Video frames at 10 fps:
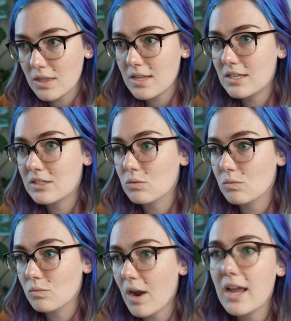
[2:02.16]
these
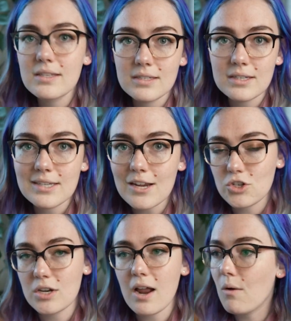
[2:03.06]
right in
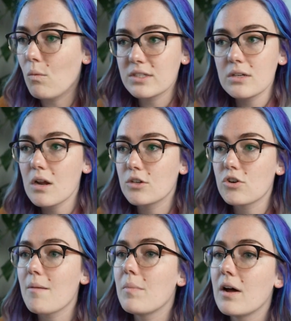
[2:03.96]
succession. I wasn't on a
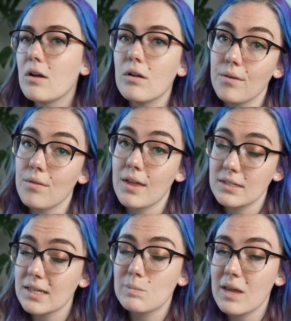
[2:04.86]
tripod, although that
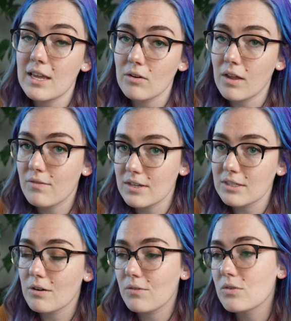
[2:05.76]
does make your life
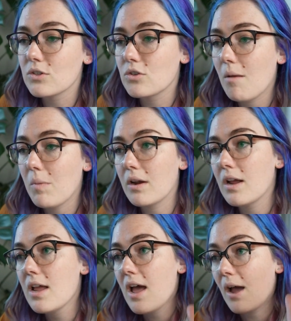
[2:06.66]
easier if you use a tripod.
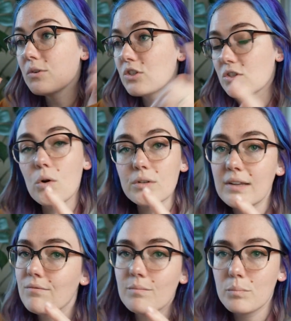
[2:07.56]
I was just
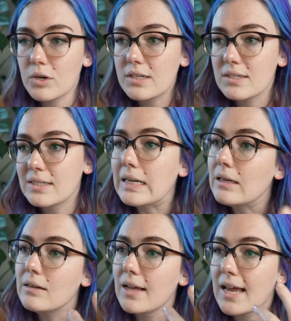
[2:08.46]
holding pretty
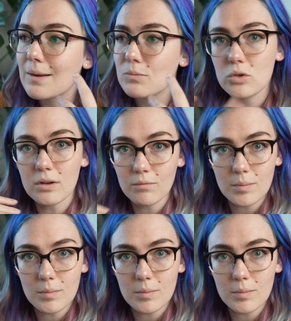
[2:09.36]
still and I'm shooting from